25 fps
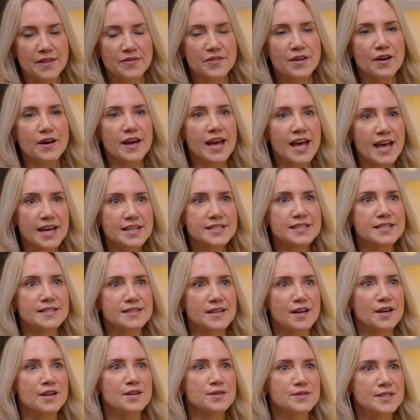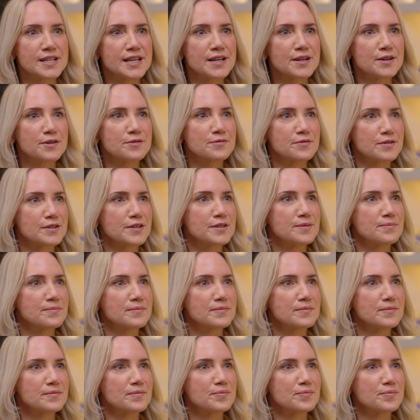that I had in the hotel room